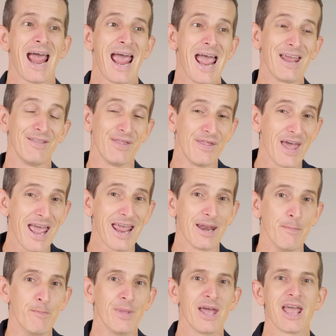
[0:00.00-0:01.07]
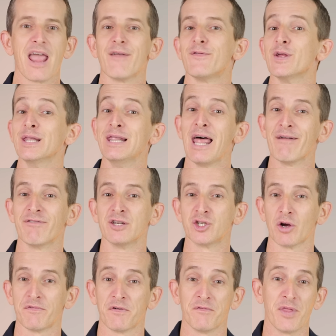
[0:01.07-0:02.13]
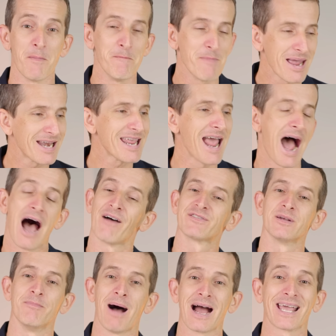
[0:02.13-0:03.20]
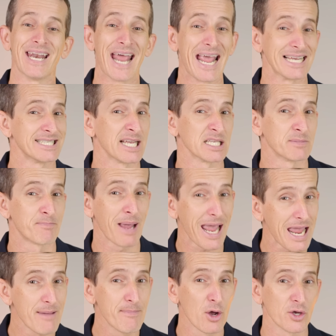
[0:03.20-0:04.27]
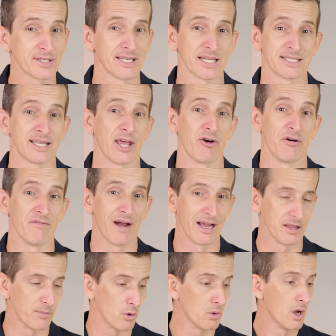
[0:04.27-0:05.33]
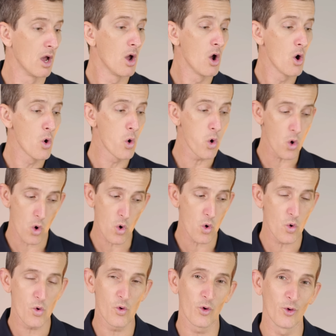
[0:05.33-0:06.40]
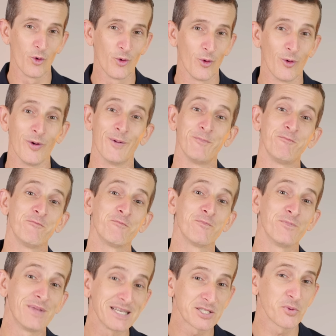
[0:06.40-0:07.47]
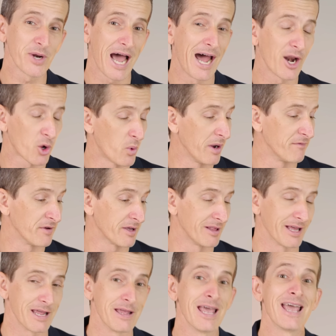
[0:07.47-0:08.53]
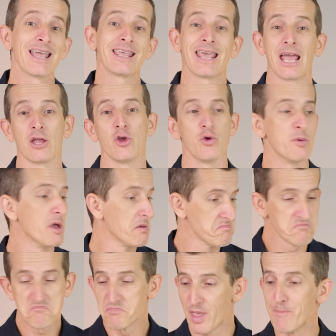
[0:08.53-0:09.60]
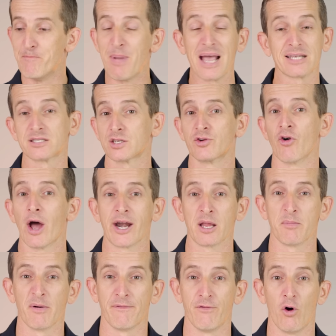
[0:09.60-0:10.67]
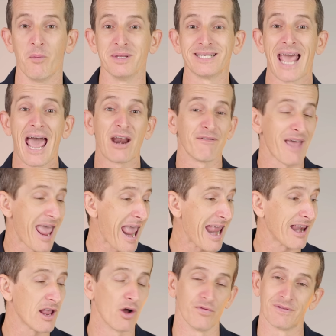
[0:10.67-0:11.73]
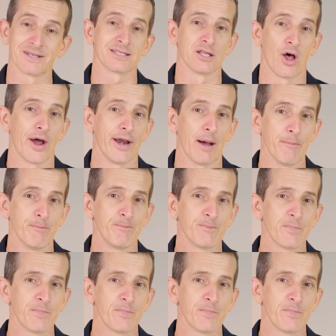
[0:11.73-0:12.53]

And then, if you leverage off of the many aftermarket SSP burr sets that are available, whoo, this would unequivocally get you the best grinding performance out of any on this lineup.